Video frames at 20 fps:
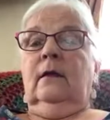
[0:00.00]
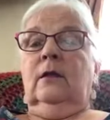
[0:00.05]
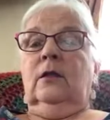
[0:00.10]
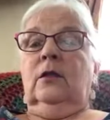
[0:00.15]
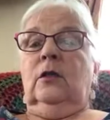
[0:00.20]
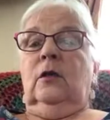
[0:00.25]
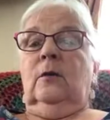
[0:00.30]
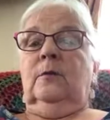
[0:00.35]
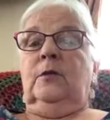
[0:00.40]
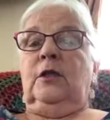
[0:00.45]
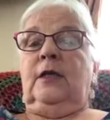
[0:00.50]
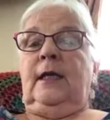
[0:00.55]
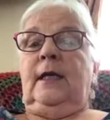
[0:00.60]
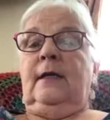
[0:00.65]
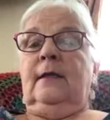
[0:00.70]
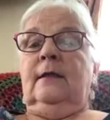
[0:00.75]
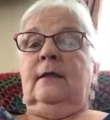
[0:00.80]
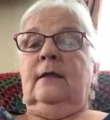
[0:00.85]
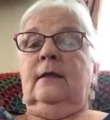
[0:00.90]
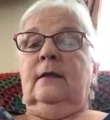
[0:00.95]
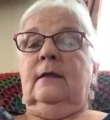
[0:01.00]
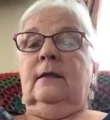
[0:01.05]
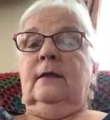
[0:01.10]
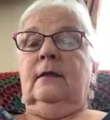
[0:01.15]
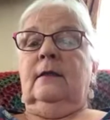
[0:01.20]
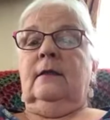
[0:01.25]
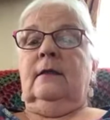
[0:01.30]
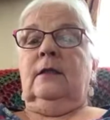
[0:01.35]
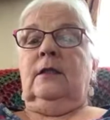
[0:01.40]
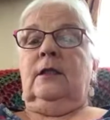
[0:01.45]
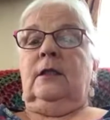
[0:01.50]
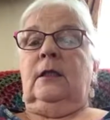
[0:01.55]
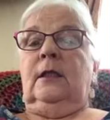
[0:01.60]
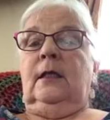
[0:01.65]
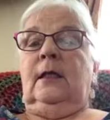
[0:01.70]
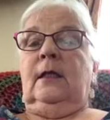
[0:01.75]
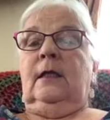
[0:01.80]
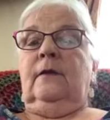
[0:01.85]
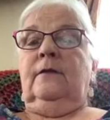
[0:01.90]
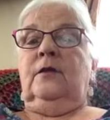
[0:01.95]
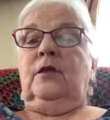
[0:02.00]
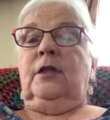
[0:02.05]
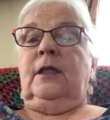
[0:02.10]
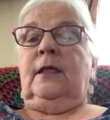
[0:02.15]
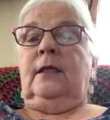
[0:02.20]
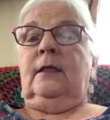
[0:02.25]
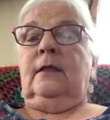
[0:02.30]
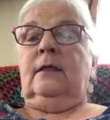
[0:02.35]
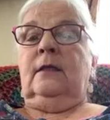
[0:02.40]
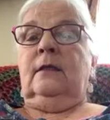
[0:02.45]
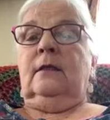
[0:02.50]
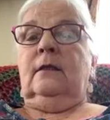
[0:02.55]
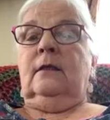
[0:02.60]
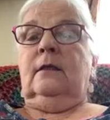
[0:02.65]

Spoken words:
Top chat, live chat.